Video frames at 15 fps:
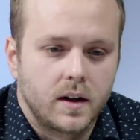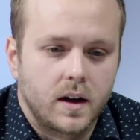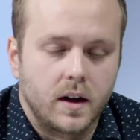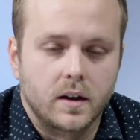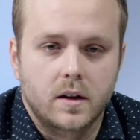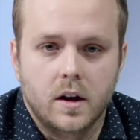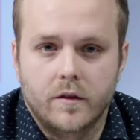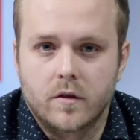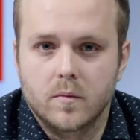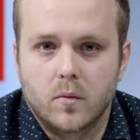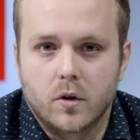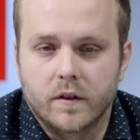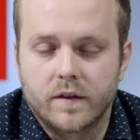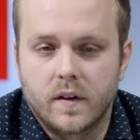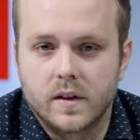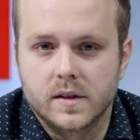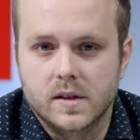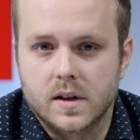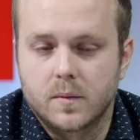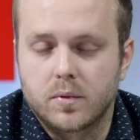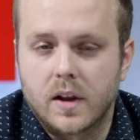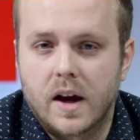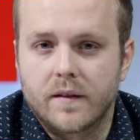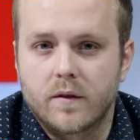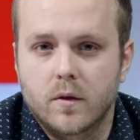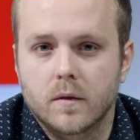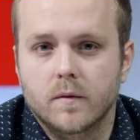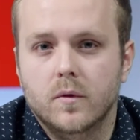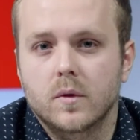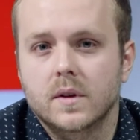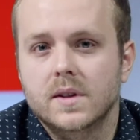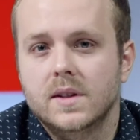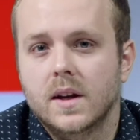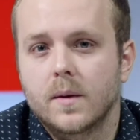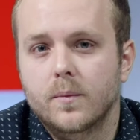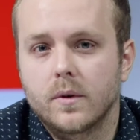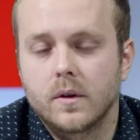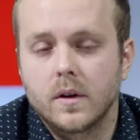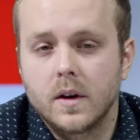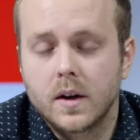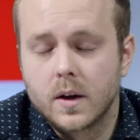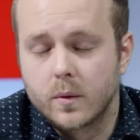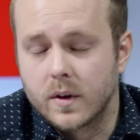and cover more funds on a platform, for example.